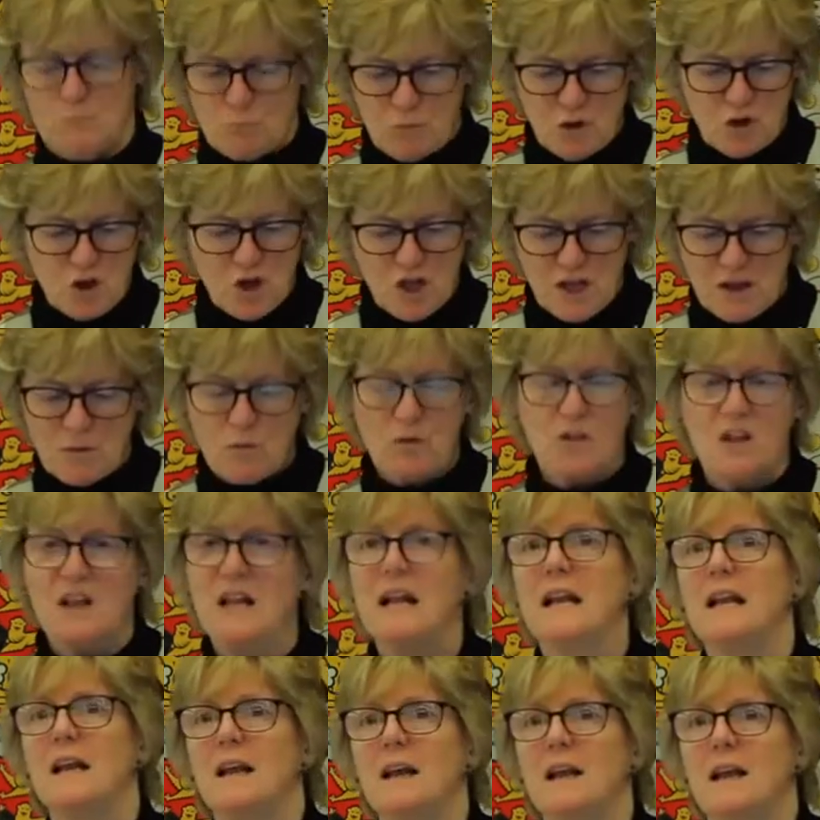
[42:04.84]
But she was
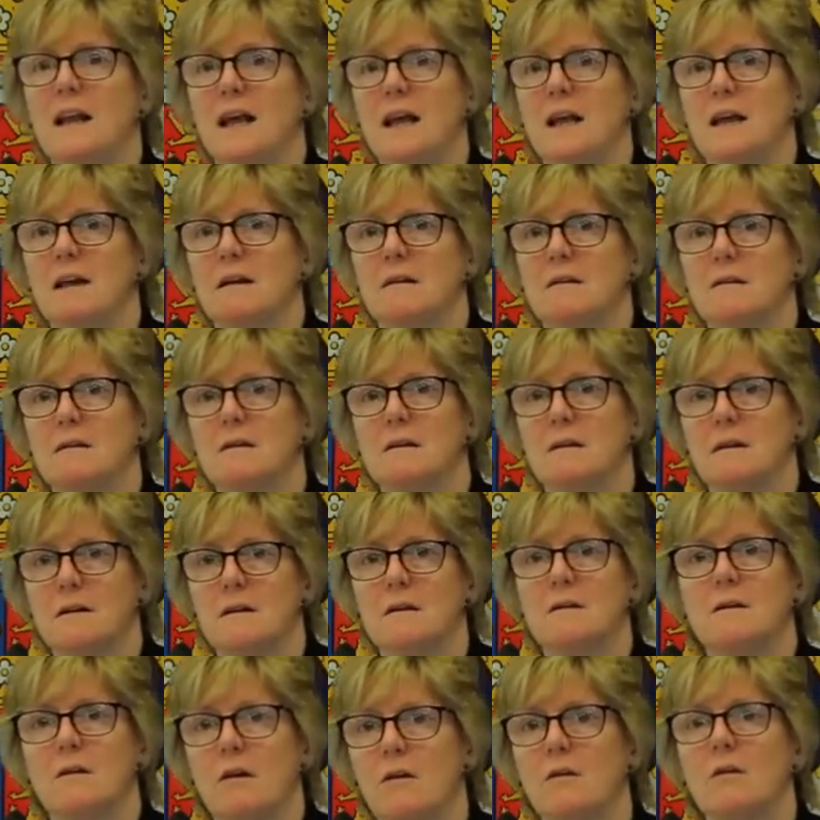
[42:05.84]
clearly
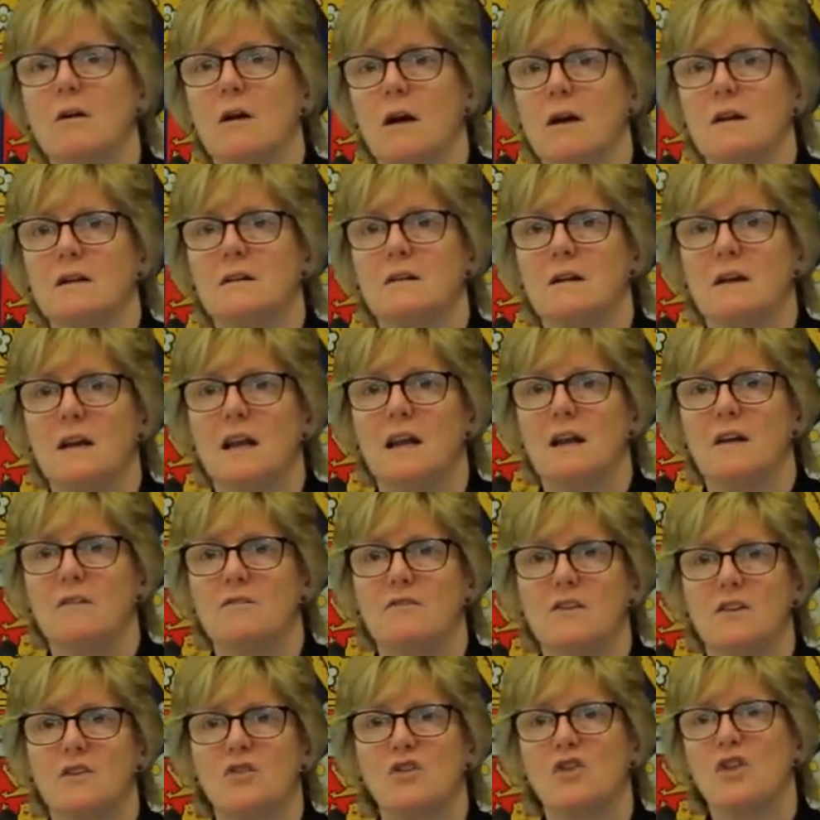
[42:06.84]
not going to
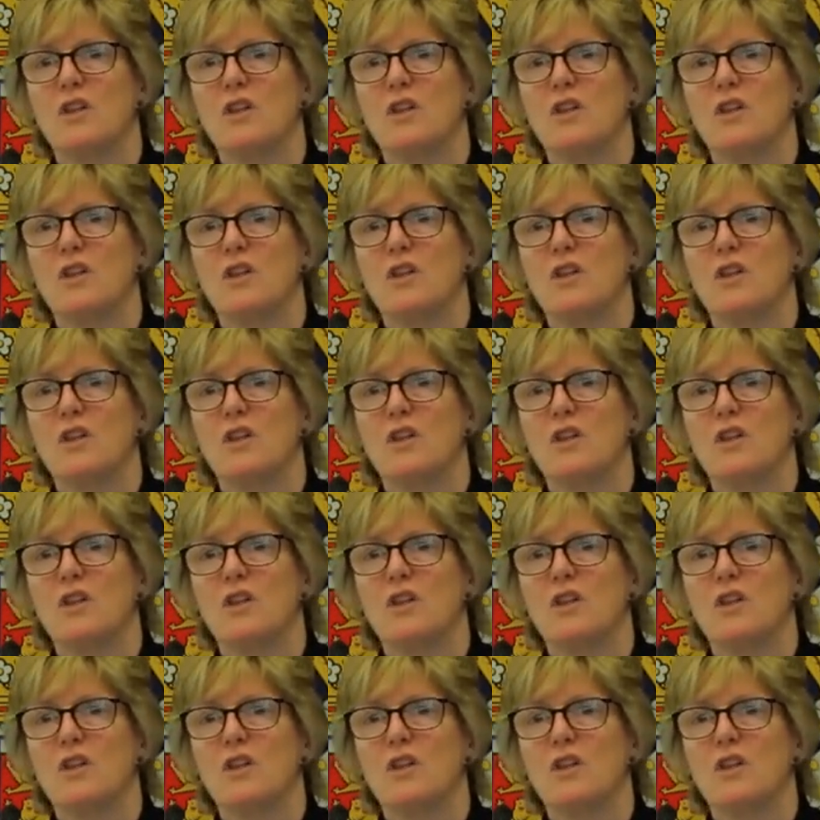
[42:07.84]
live